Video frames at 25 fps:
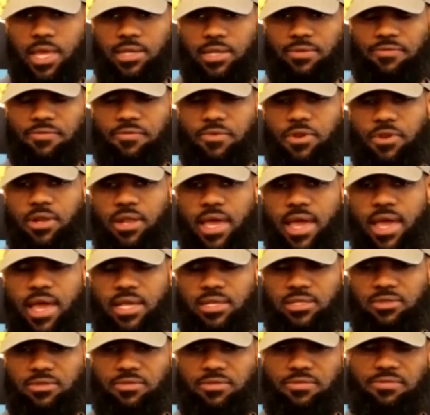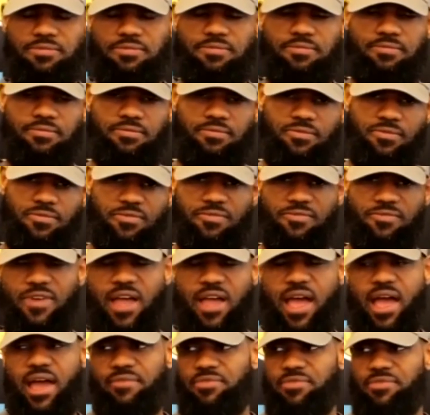for the last
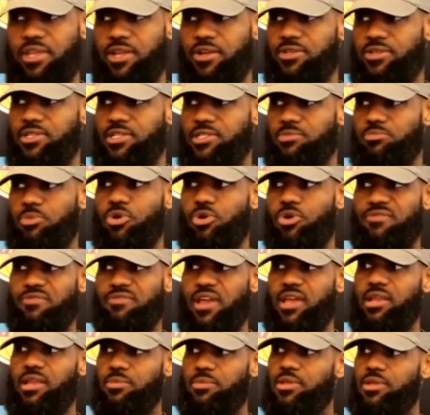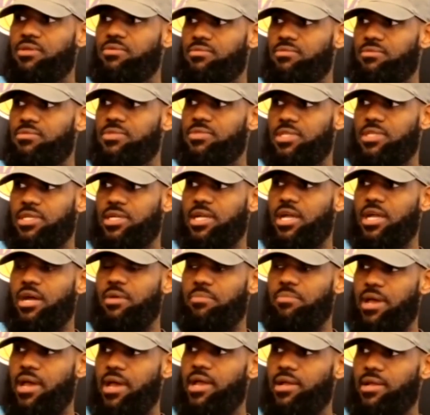5 years has motivated me to come
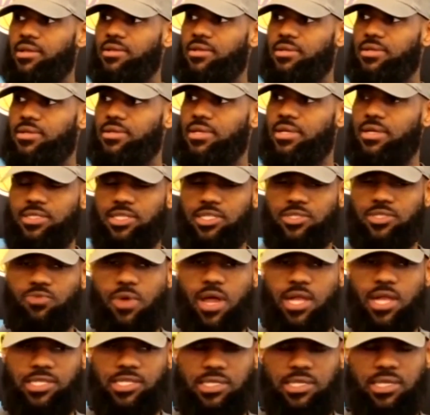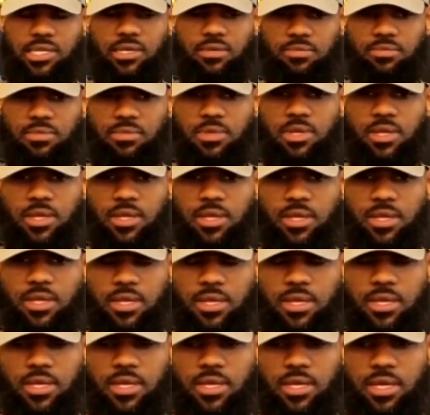back, just watching them,
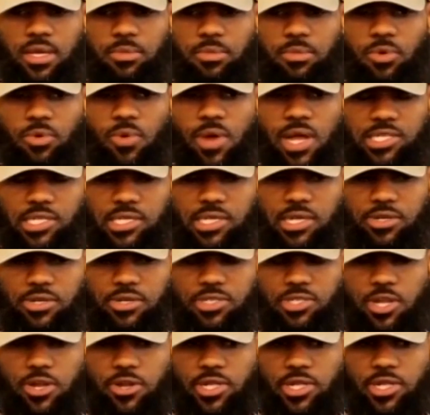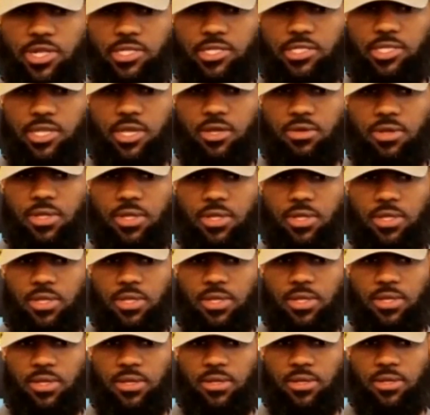watching their circus. So
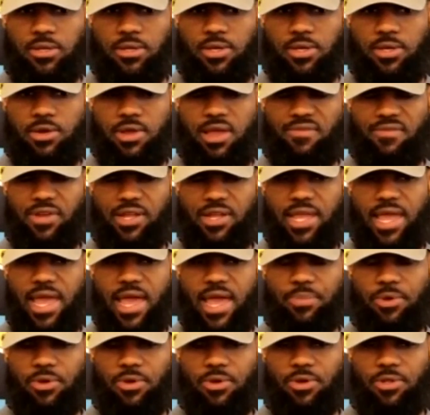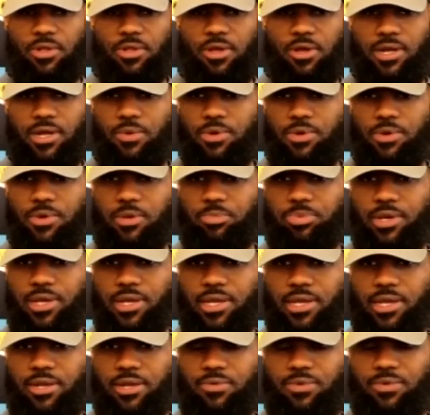I don't have a cap on long I want to
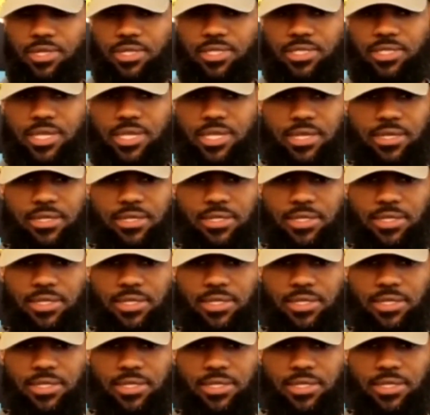play. I want to say